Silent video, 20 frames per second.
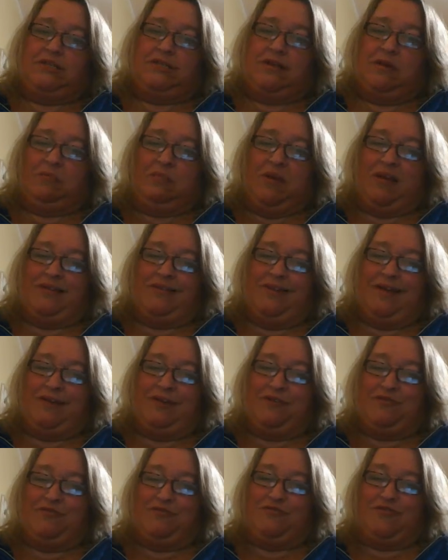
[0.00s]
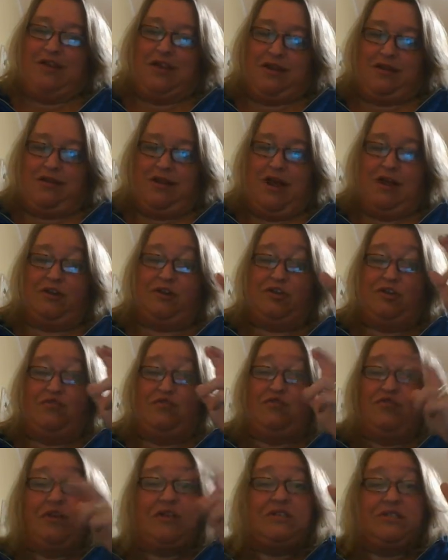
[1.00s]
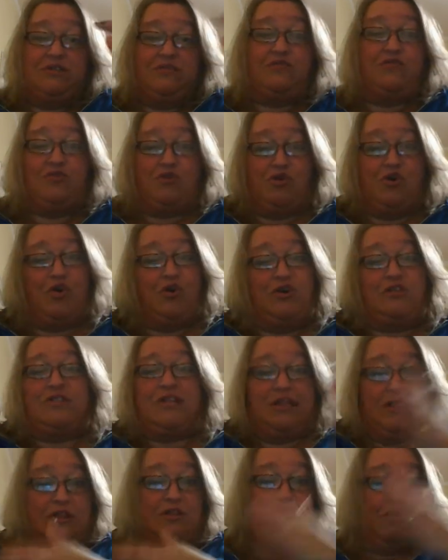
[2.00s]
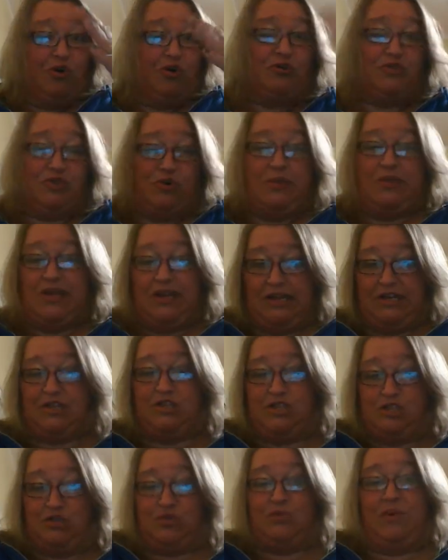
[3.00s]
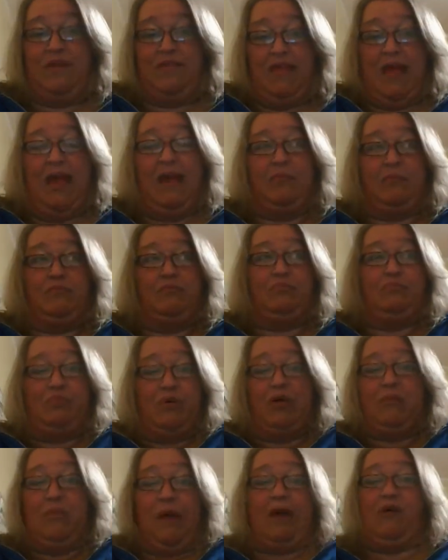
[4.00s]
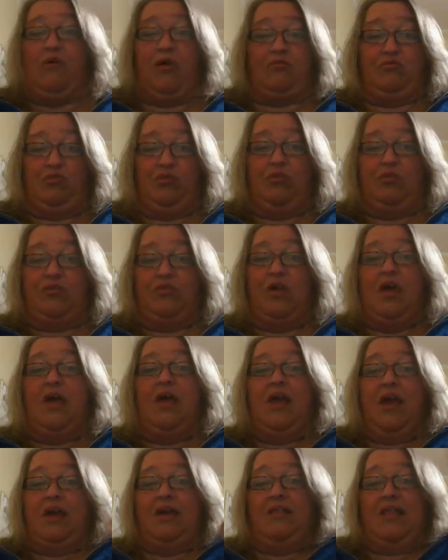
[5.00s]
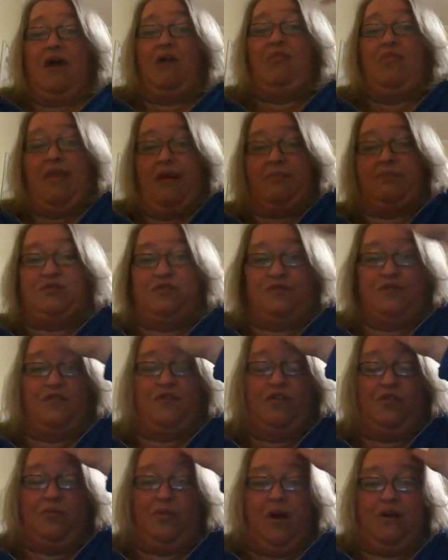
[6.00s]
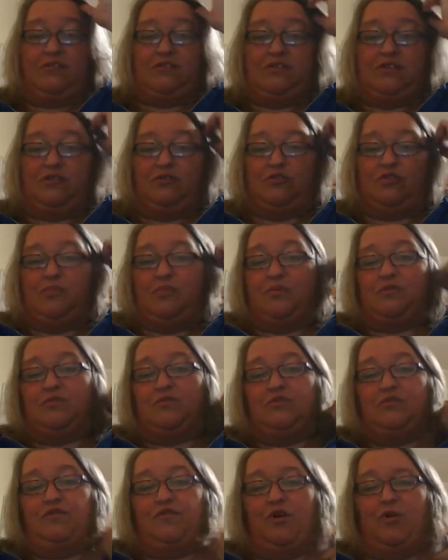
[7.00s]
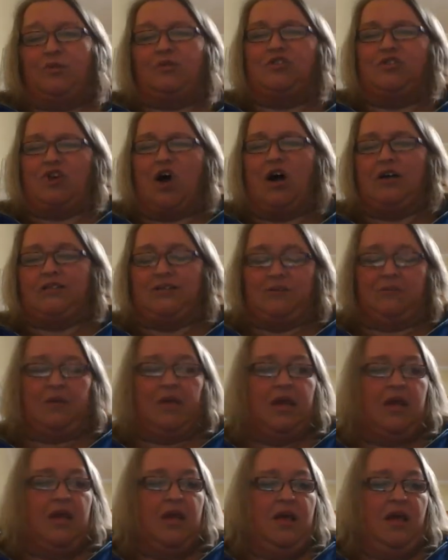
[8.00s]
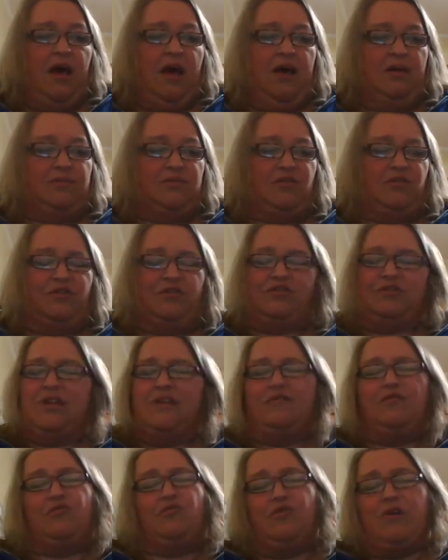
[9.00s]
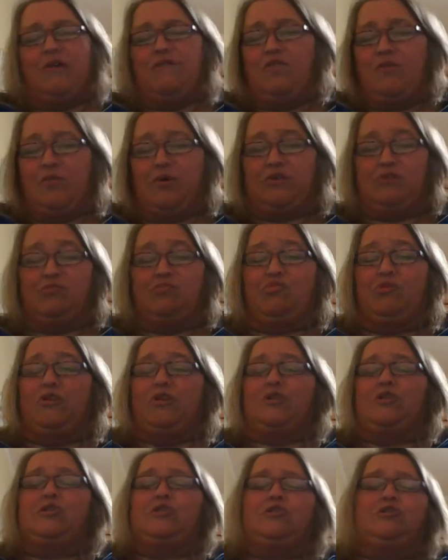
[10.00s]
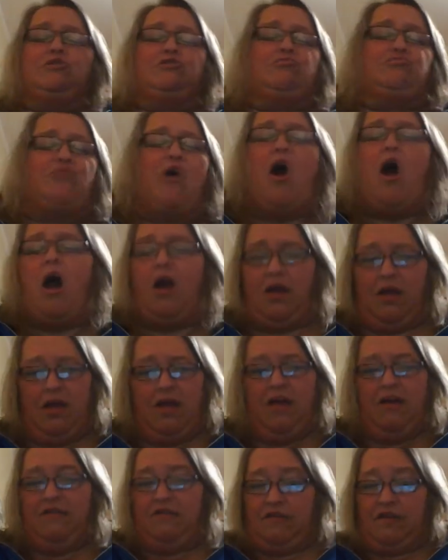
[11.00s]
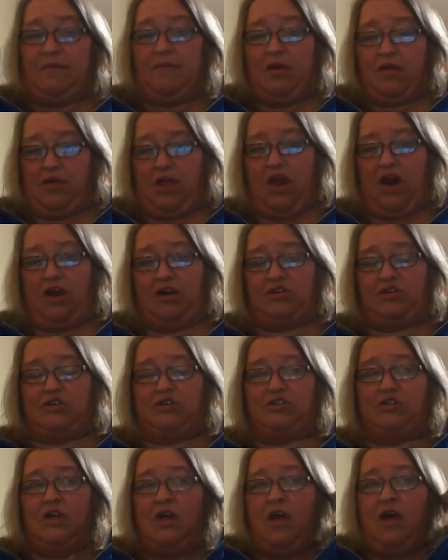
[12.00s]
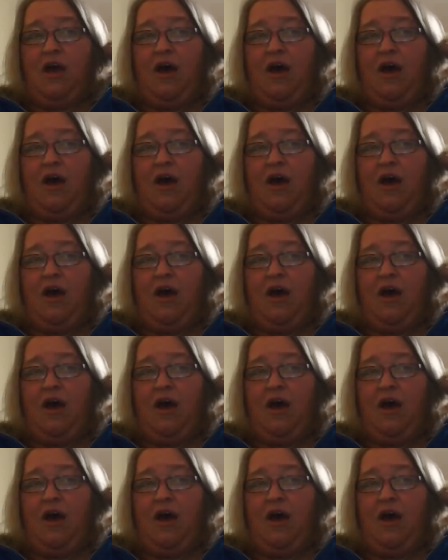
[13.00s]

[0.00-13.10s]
to step in and intervene and fix it for the girls. They let the girls do what they need to do, and they play background roles and allow them to fulfill the prophecy they're supposed to fulfill, which is awesome. So if you're looking for books with really strong female characters,